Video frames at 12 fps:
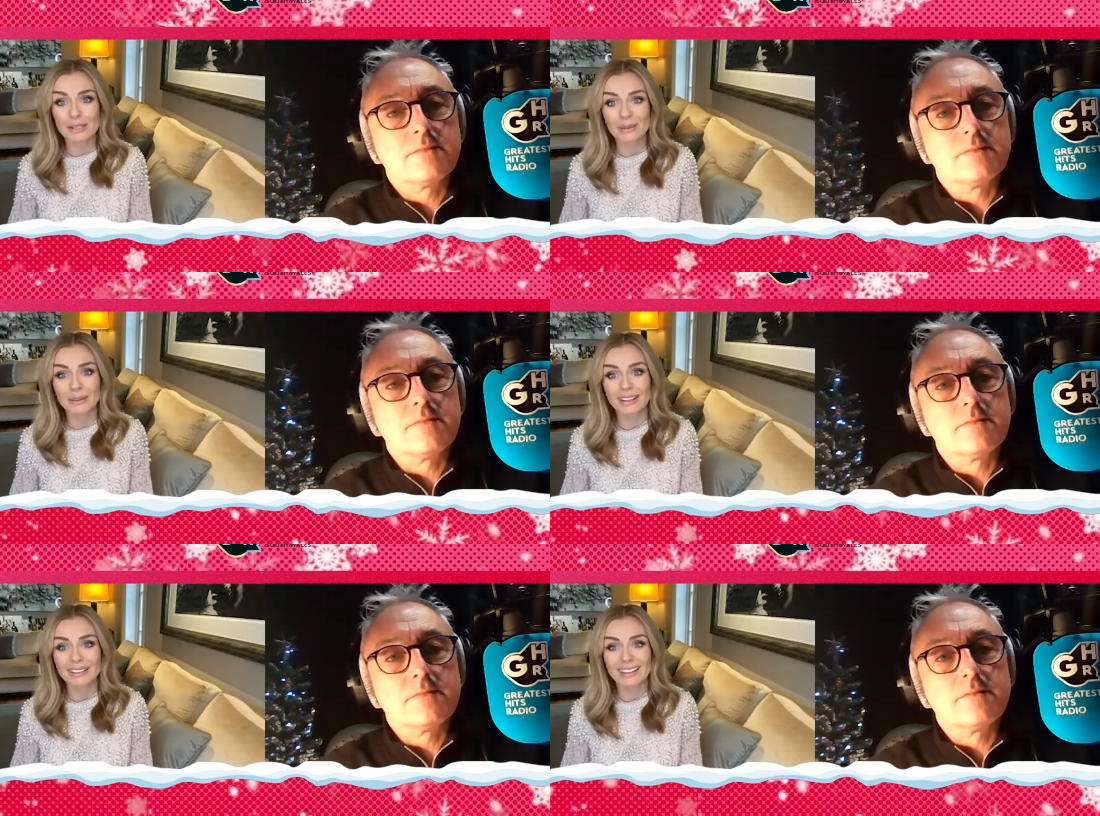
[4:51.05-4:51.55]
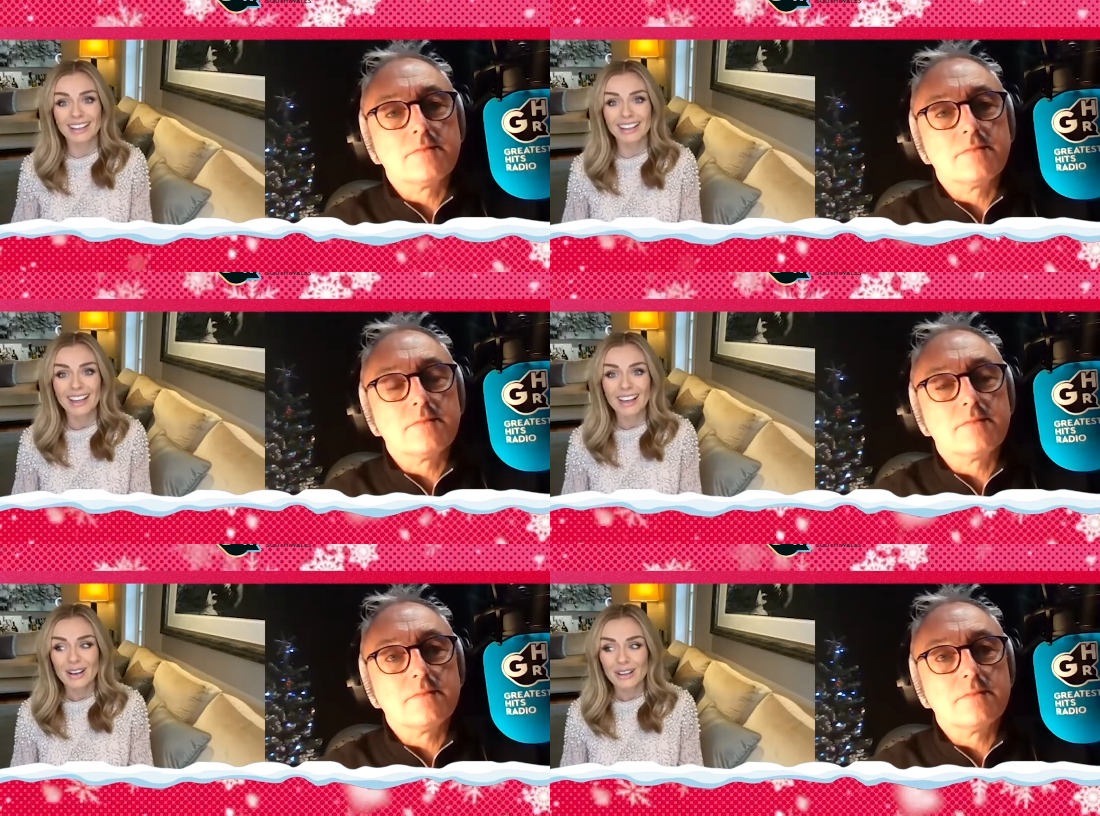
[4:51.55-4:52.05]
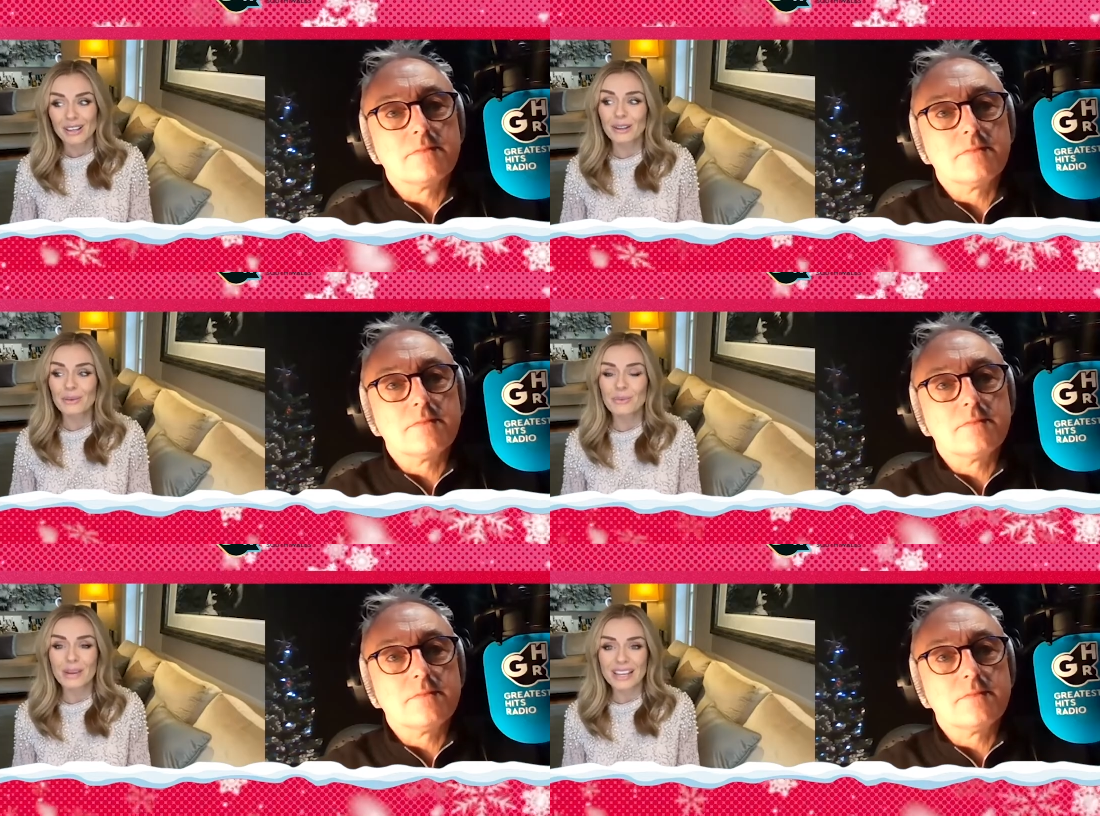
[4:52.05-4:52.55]
Speaker 1: And I think, you know,
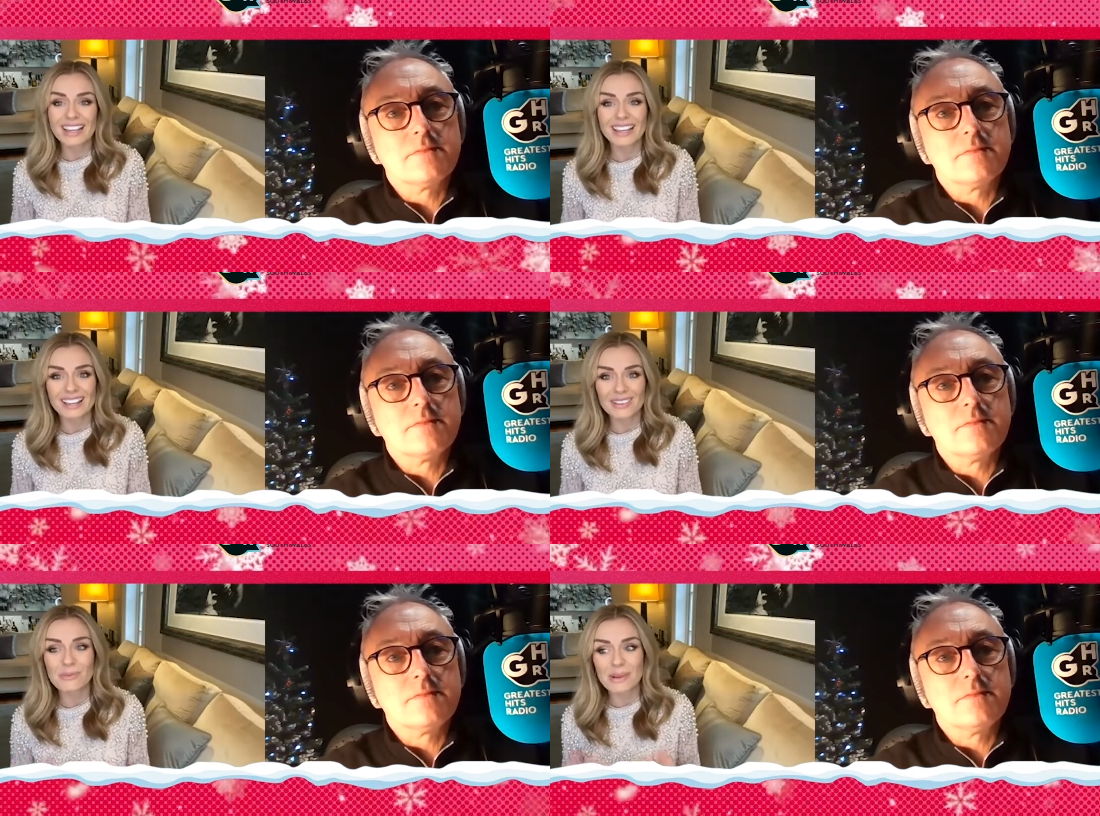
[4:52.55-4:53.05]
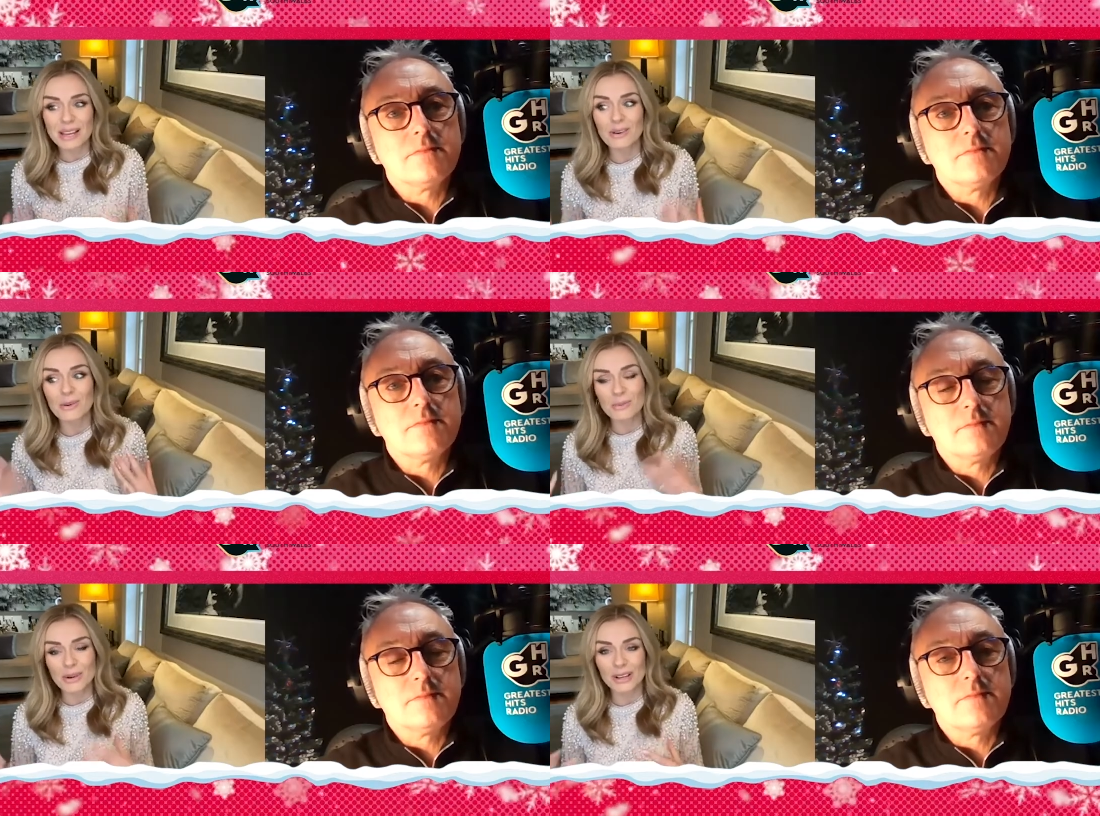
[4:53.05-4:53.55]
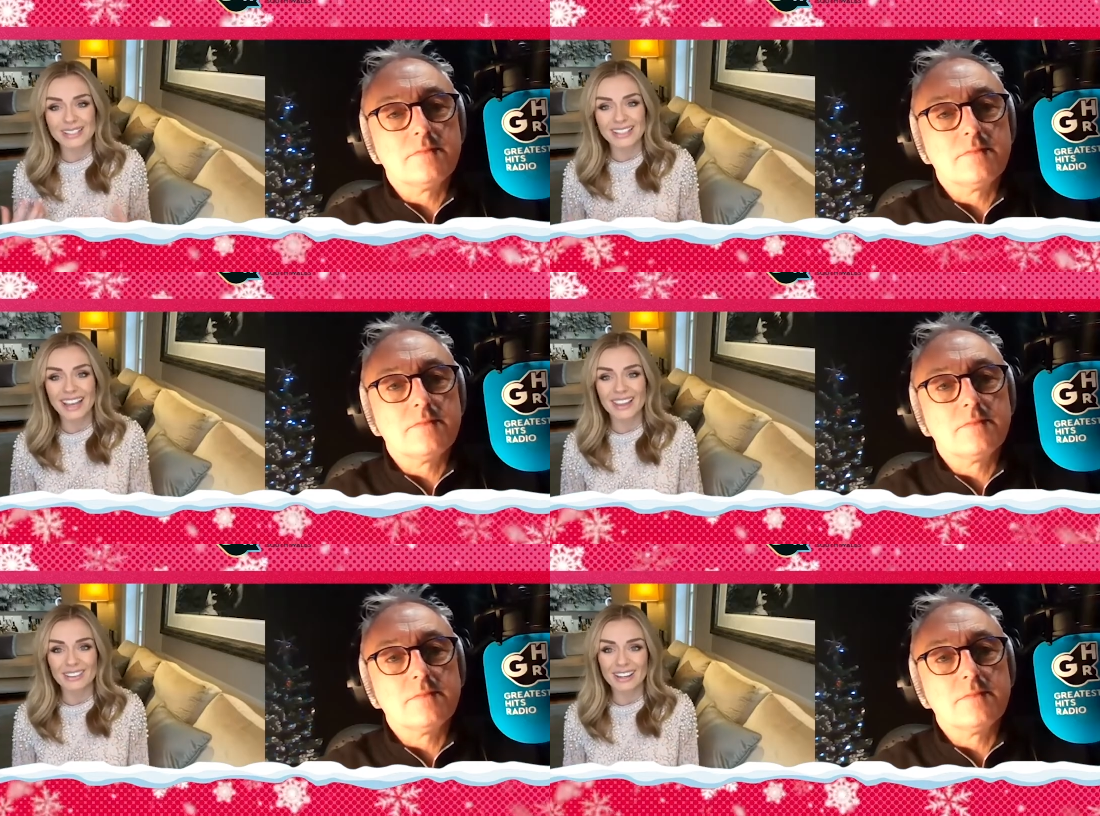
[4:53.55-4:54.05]
we we all work
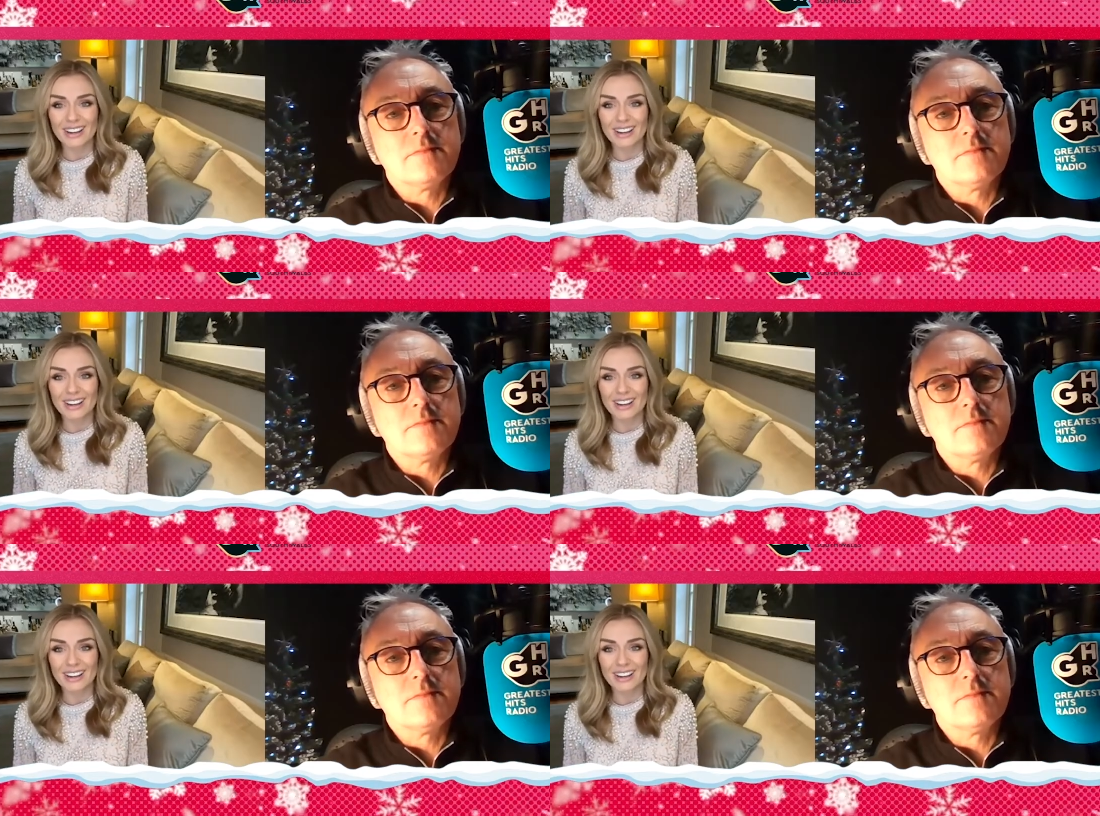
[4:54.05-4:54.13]
together in